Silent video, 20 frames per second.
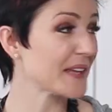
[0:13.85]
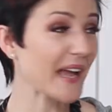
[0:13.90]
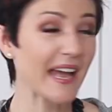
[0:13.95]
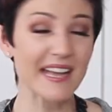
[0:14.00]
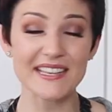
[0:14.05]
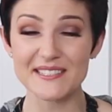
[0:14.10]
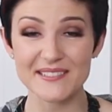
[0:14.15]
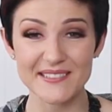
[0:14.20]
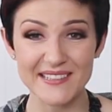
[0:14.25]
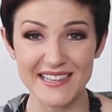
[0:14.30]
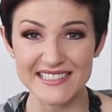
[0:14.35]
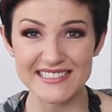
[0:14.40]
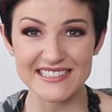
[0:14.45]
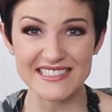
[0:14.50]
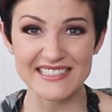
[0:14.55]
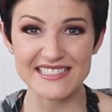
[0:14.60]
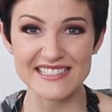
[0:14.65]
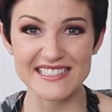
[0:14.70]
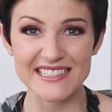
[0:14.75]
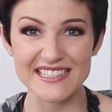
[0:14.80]
As you guys
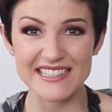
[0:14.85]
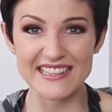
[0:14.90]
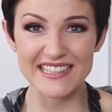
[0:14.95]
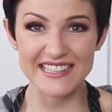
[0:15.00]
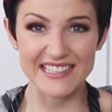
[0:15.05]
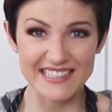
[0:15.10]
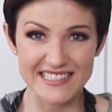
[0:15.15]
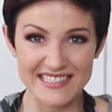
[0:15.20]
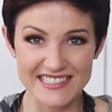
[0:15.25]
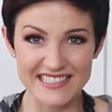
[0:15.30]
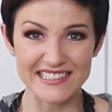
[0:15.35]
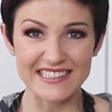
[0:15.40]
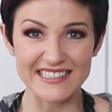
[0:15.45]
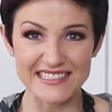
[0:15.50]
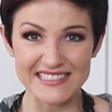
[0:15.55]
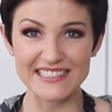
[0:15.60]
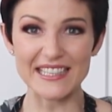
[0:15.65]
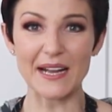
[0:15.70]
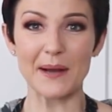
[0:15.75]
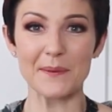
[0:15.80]
can see, the kitchen
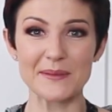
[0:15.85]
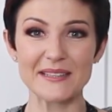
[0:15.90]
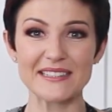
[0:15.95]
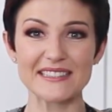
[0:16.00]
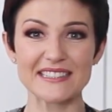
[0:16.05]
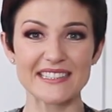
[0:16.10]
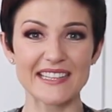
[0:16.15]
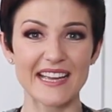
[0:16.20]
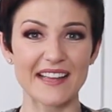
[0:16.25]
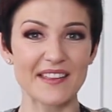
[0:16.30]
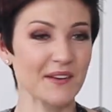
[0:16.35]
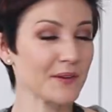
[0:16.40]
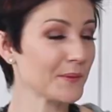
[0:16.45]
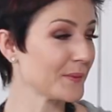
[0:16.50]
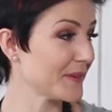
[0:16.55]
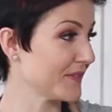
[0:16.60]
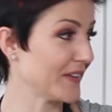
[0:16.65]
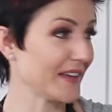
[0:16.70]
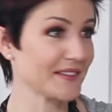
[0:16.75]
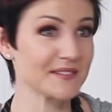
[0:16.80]
is coming together.
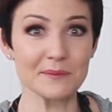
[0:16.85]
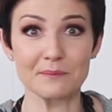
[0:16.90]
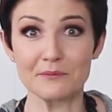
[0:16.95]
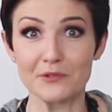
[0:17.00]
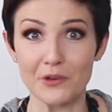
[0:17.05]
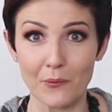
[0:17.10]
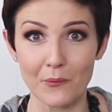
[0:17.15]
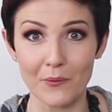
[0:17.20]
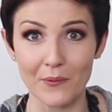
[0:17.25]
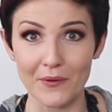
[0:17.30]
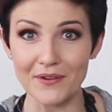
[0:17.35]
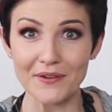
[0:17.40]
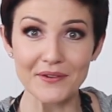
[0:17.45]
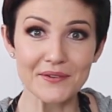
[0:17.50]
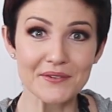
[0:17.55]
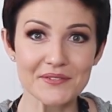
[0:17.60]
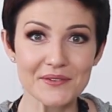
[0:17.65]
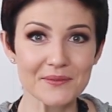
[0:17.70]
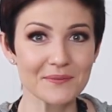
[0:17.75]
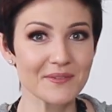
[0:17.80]
We've got some
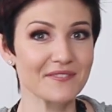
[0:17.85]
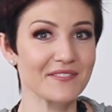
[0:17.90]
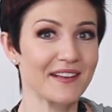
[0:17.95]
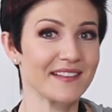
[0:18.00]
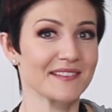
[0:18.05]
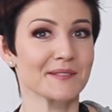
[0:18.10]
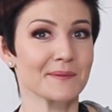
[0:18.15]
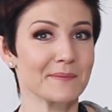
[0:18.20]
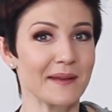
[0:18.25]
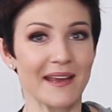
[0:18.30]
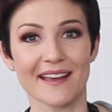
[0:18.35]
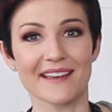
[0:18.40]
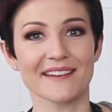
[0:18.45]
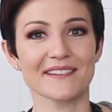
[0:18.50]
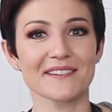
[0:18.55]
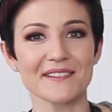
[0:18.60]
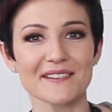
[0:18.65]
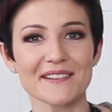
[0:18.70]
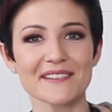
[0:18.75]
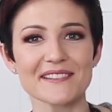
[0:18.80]
doors and we've got some
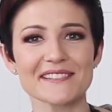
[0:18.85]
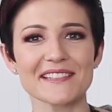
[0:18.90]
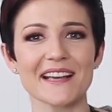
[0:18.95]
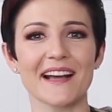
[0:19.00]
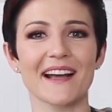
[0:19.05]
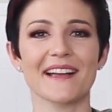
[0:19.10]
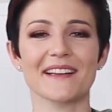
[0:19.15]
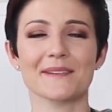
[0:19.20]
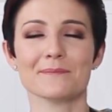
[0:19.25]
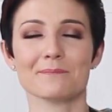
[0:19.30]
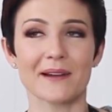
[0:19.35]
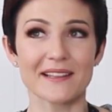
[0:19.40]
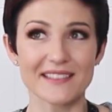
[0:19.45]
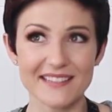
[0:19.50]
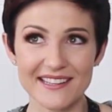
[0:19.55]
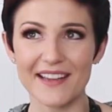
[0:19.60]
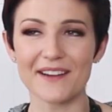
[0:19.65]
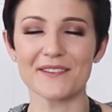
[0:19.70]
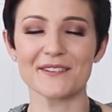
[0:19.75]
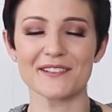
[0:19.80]
handles. I bought
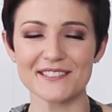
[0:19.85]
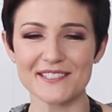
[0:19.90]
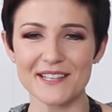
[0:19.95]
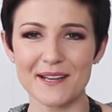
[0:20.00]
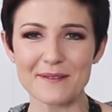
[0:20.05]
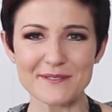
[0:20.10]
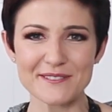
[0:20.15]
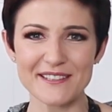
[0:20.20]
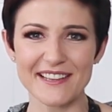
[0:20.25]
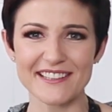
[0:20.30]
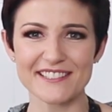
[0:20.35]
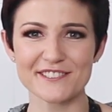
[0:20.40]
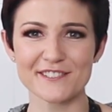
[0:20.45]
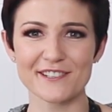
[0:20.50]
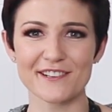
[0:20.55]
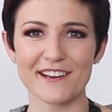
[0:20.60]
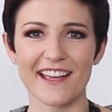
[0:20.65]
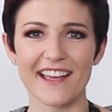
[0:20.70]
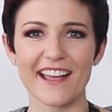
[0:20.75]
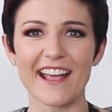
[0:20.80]
the countertops
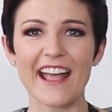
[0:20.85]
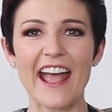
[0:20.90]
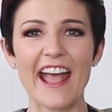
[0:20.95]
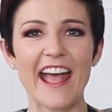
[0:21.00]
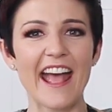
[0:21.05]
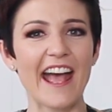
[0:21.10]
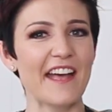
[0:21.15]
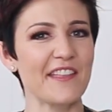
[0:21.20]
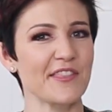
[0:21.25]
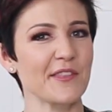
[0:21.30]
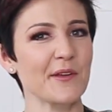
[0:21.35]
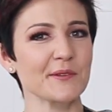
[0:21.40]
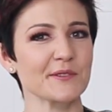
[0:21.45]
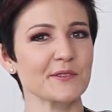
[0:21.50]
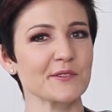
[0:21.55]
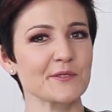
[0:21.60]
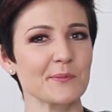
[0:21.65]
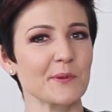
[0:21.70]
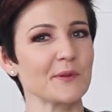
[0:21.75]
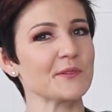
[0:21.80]
yesterday and those
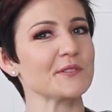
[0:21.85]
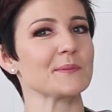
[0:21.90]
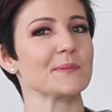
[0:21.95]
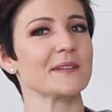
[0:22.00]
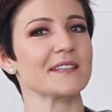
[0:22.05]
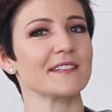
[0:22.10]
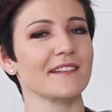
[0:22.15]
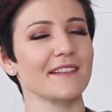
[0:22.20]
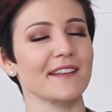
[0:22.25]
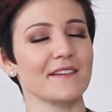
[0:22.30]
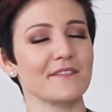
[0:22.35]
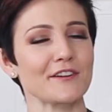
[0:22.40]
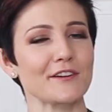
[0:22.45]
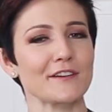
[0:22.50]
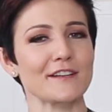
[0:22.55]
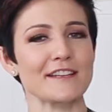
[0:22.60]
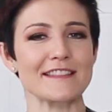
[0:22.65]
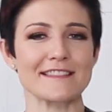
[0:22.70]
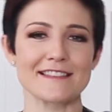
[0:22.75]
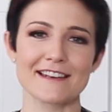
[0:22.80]
are supposed to be
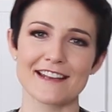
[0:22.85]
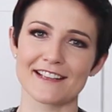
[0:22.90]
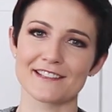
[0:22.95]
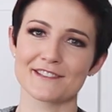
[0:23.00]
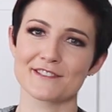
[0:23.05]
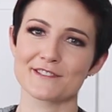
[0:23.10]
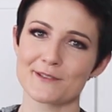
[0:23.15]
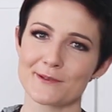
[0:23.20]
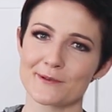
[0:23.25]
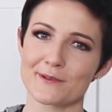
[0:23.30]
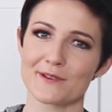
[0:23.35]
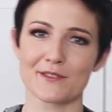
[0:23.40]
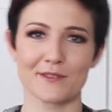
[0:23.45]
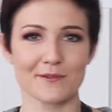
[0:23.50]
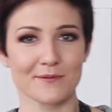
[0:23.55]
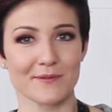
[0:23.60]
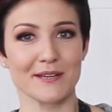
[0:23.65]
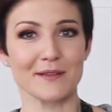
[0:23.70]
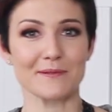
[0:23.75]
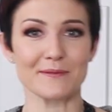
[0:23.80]
delivered in the next 2 to
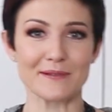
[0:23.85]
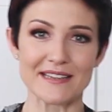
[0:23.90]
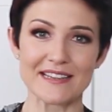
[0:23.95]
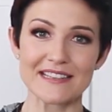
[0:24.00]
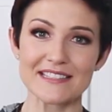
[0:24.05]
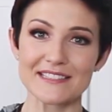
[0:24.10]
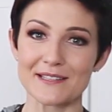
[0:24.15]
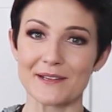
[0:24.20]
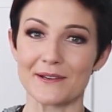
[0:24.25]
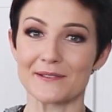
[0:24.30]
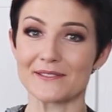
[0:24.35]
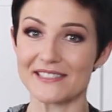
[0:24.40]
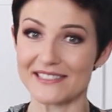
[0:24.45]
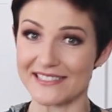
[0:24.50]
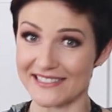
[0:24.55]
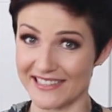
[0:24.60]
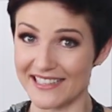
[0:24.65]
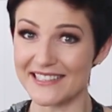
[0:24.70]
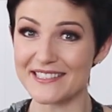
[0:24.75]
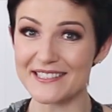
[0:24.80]
3 weeks. So
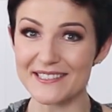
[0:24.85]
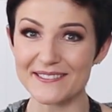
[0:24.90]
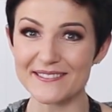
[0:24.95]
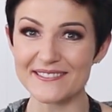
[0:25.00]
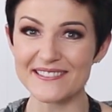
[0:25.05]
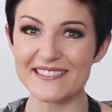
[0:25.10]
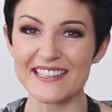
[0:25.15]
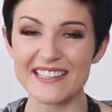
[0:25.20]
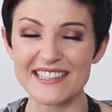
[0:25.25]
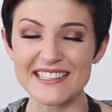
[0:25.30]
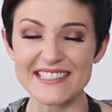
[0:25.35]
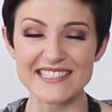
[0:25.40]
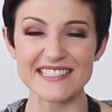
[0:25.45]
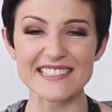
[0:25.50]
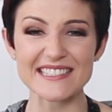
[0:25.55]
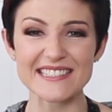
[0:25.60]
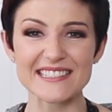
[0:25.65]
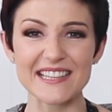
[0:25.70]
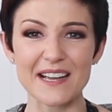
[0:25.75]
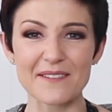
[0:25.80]
stay tuned, the
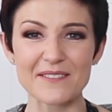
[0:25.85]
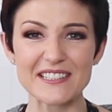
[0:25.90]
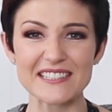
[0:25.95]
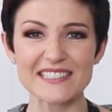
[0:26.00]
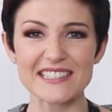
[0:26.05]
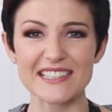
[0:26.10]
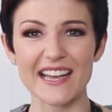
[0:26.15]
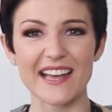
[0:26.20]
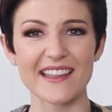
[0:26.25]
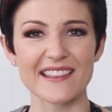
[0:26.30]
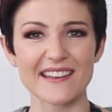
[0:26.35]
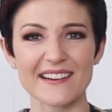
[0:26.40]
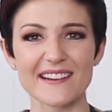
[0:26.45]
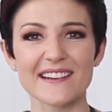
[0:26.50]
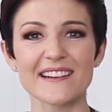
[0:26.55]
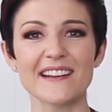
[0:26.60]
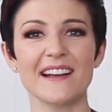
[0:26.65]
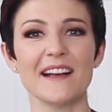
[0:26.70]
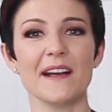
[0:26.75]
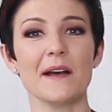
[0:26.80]
kitchen is coming
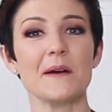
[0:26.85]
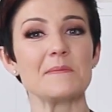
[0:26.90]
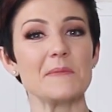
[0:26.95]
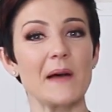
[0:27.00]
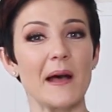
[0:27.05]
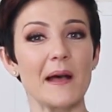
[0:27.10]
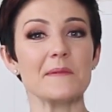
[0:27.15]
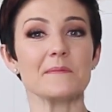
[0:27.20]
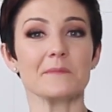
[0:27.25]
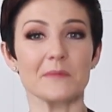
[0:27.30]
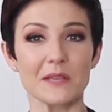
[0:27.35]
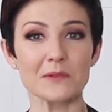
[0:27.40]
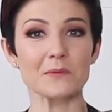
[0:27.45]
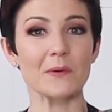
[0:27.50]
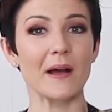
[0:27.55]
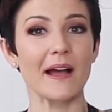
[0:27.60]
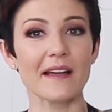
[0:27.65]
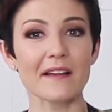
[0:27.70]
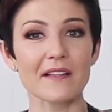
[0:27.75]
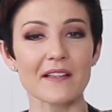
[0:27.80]
together. But
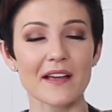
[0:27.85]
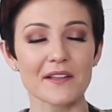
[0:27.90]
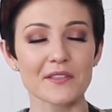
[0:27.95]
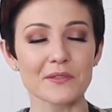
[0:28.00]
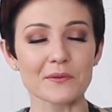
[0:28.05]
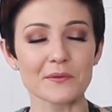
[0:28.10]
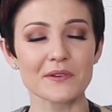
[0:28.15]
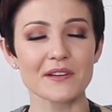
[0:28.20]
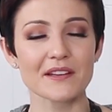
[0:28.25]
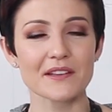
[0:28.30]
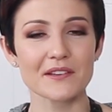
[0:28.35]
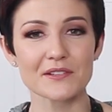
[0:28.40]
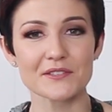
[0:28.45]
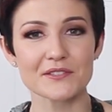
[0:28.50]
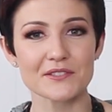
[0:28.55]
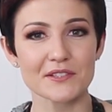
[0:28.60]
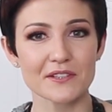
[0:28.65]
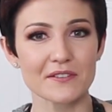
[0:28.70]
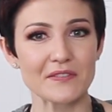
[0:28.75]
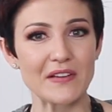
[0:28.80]
meanwhile, I threw another
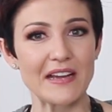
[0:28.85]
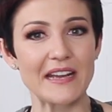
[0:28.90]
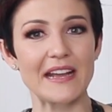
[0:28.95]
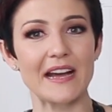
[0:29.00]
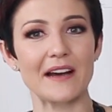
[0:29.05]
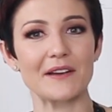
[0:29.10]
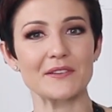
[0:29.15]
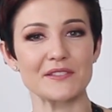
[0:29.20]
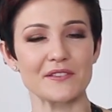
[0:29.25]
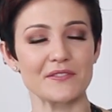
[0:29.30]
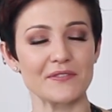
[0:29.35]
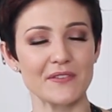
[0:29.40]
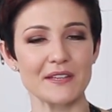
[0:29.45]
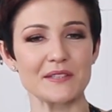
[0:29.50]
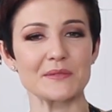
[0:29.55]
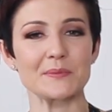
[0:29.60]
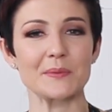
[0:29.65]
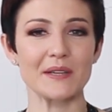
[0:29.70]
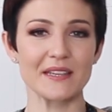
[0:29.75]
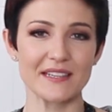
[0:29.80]
survey out to
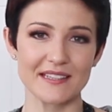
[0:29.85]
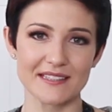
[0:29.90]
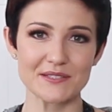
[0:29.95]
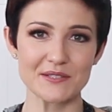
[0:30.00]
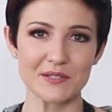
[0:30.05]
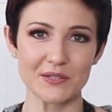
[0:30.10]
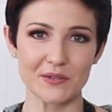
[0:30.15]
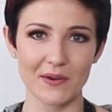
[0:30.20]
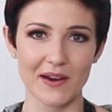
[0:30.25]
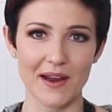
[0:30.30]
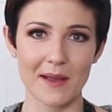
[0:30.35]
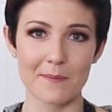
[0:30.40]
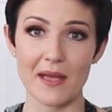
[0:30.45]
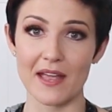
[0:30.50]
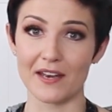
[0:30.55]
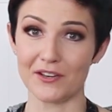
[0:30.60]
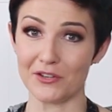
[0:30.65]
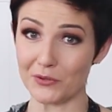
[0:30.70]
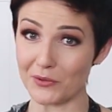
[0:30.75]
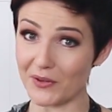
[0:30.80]
Facebook and Instagram
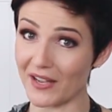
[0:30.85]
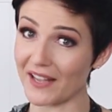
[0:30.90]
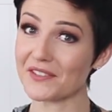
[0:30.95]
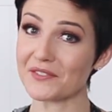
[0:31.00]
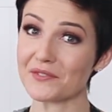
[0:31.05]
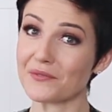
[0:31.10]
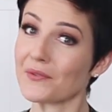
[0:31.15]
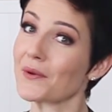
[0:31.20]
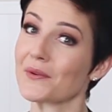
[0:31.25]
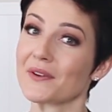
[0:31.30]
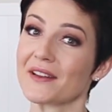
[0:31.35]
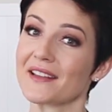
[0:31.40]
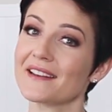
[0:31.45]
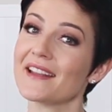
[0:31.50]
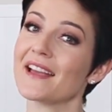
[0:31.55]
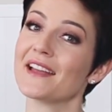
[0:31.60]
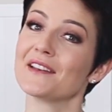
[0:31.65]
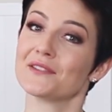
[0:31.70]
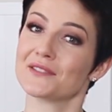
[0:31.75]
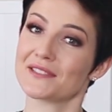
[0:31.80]
and you guys
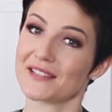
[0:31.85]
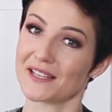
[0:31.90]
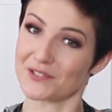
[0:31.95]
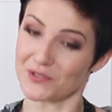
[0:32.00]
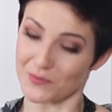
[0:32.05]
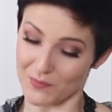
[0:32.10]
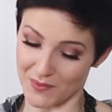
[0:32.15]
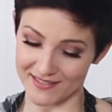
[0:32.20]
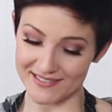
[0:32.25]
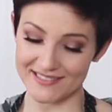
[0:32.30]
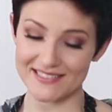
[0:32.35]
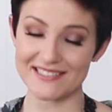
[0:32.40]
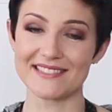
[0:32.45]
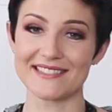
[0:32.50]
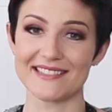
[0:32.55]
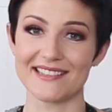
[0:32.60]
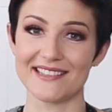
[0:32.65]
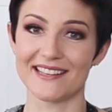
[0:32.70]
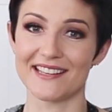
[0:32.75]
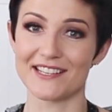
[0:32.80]
voted and you said you wanted to
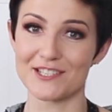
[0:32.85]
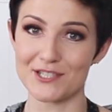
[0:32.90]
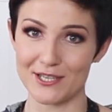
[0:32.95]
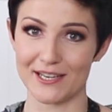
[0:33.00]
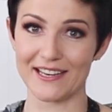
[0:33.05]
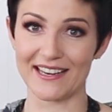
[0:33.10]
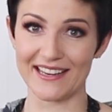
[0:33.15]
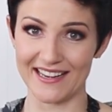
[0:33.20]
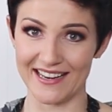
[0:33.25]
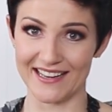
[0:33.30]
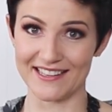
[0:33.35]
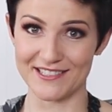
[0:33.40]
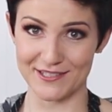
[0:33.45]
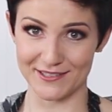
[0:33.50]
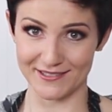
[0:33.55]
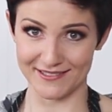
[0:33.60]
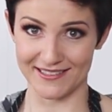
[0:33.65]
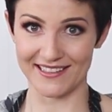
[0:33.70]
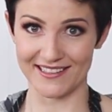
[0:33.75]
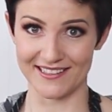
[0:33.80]
see chicken
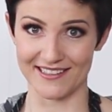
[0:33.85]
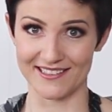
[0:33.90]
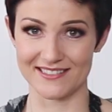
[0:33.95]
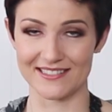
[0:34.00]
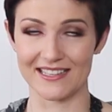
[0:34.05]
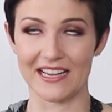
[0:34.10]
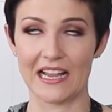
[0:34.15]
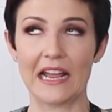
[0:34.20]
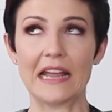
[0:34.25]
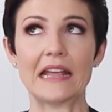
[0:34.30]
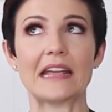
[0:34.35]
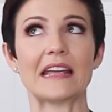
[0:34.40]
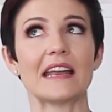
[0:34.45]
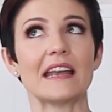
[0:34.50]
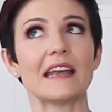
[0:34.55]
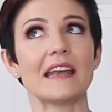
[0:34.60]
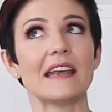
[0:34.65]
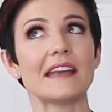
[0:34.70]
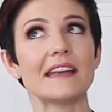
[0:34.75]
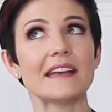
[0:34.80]
enchiladas.
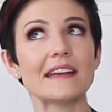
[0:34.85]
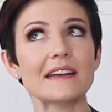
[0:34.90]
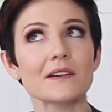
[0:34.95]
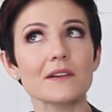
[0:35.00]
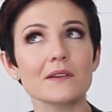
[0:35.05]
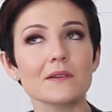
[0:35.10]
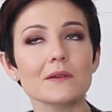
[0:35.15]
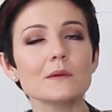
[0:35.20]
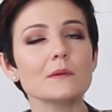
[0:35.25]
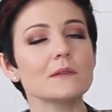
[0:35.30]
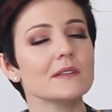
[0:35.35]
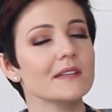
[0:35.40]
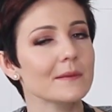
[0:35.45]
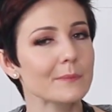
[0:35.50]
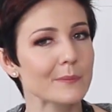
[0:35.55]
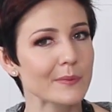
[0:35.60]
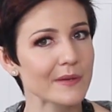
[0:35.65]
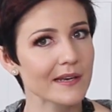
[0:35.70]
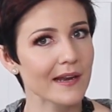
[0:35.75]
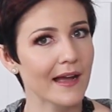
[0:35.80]
It narrowly
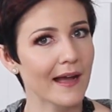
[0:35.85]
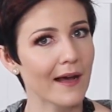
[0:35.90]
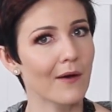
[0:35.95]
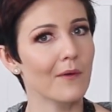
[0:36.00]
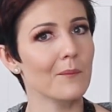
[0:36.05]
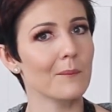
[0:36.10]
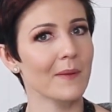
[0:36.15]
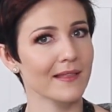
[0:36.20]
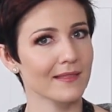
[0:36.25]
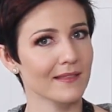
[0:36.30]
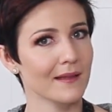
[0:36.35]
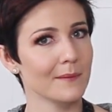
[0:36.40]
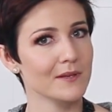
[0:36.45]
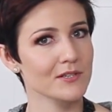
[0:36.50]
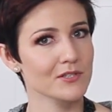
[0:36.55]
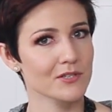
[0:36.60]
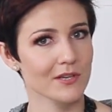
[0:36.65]
beat out my lemon